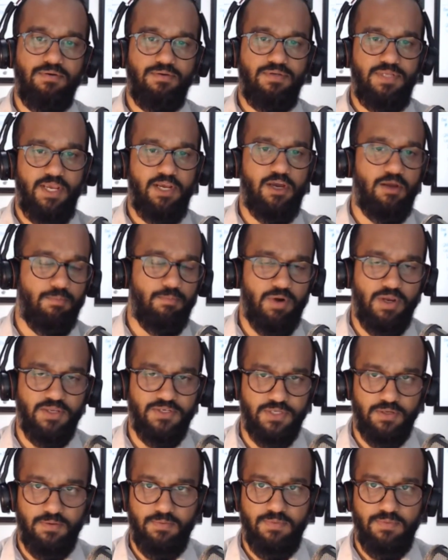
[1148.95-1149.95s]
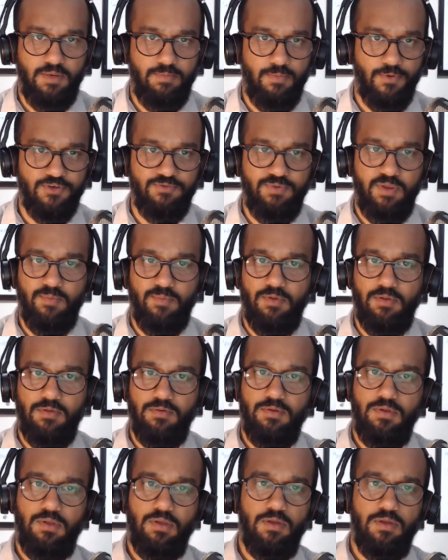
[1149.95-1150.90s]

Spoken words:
take on pricing than most people.